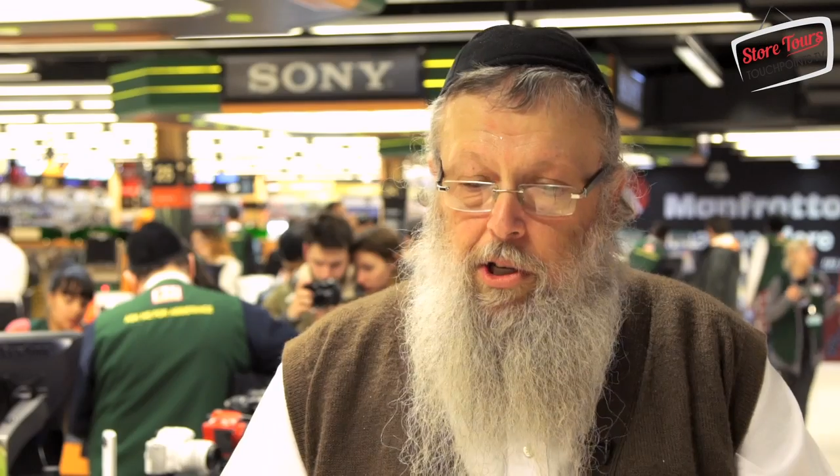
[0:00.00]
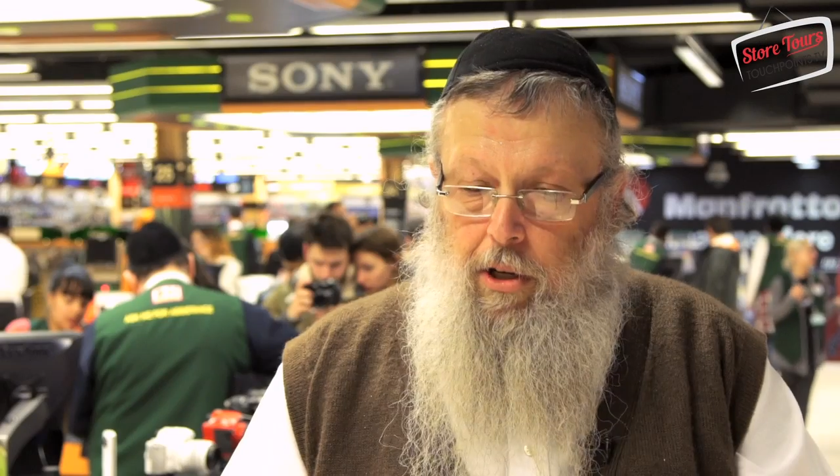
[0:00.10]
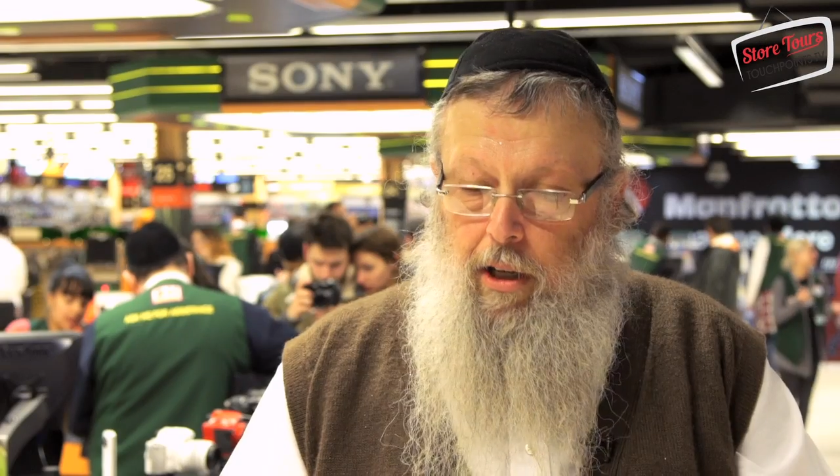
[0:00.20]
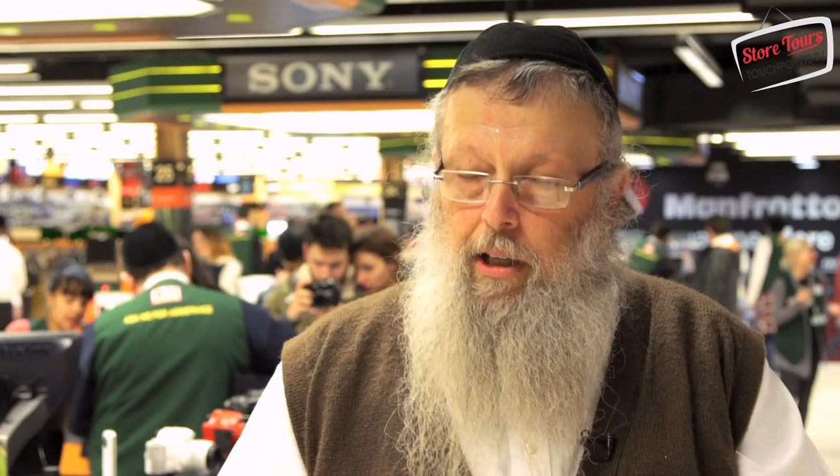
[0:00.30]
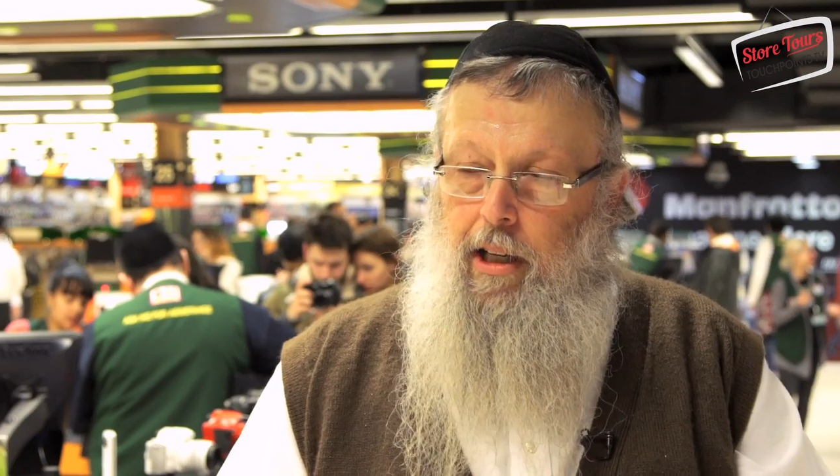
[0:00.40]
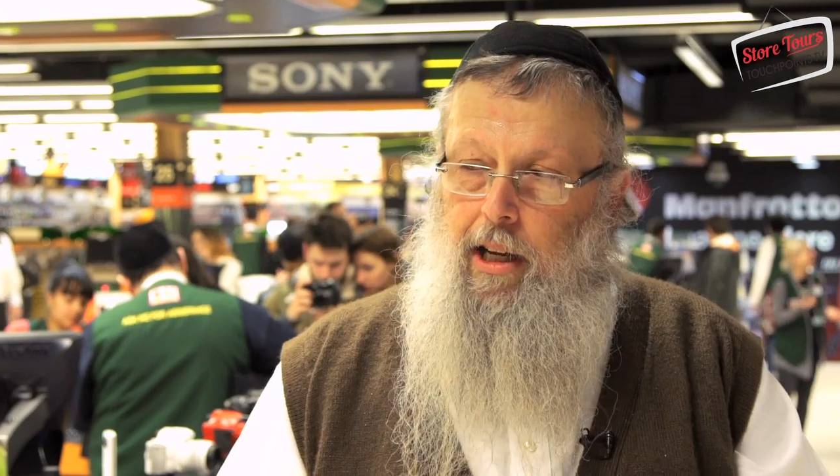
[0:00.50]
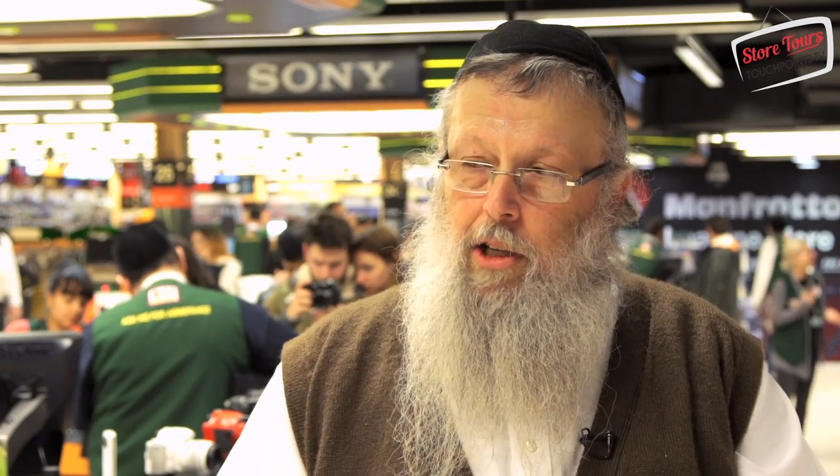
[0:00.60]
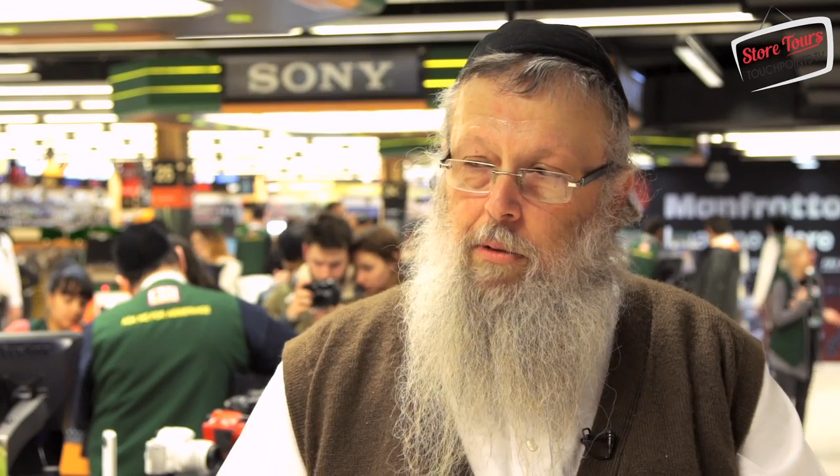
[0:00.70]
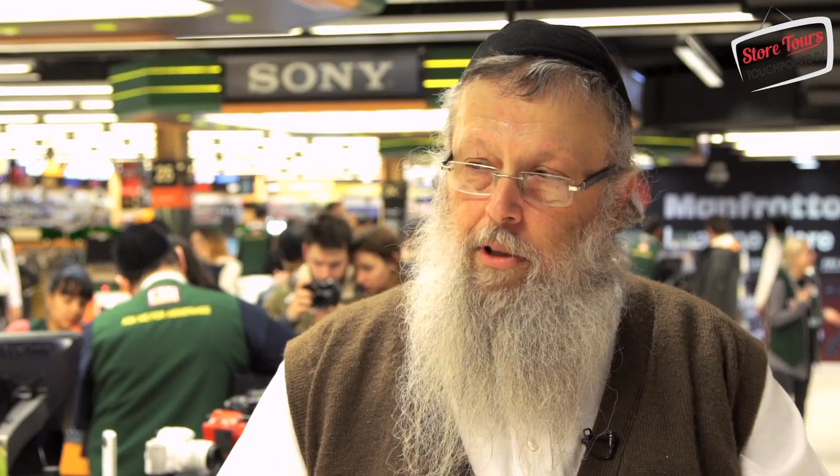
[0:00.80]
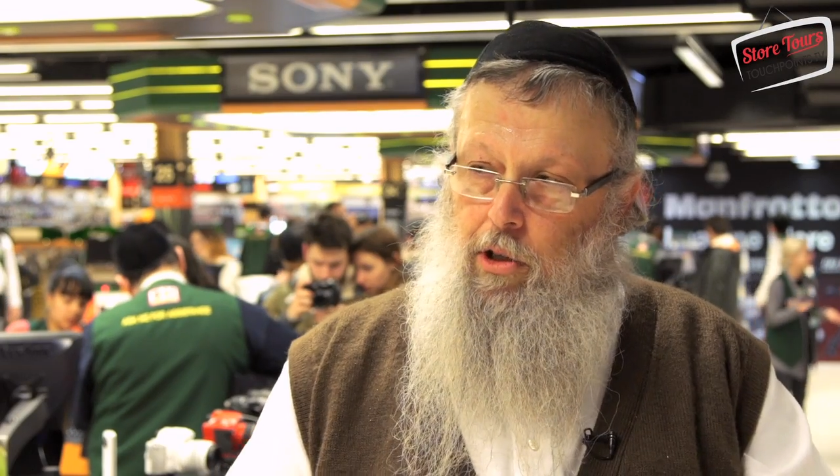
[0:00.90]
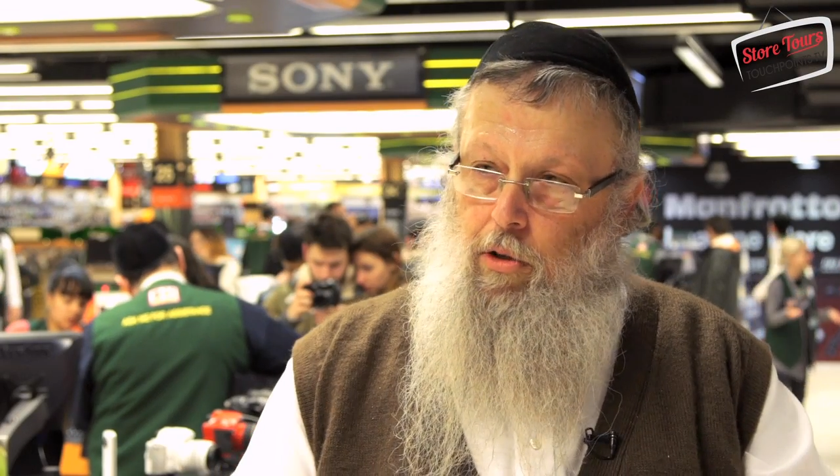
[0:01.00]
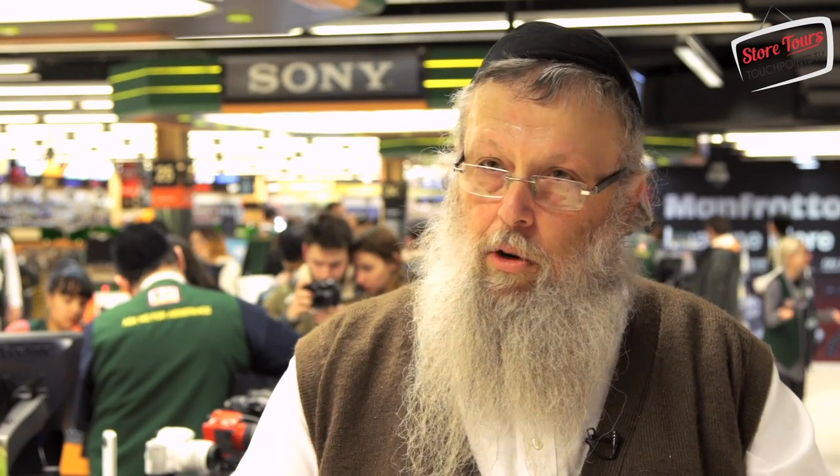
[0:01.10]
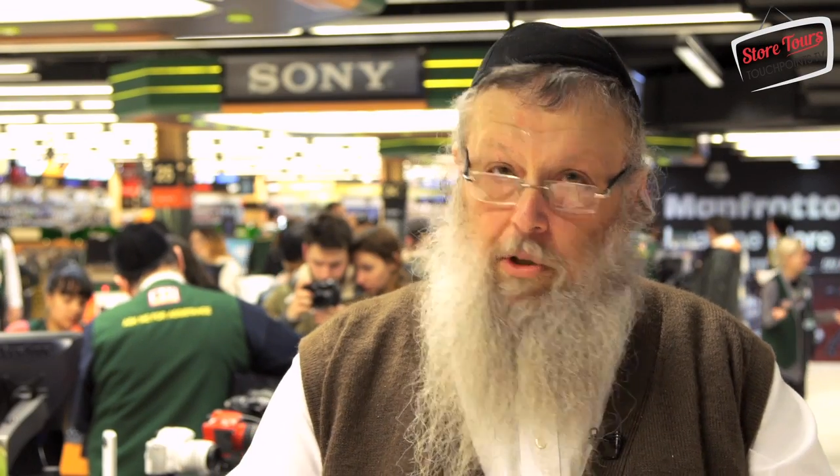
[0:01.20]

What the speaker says: we started the kiosk when the store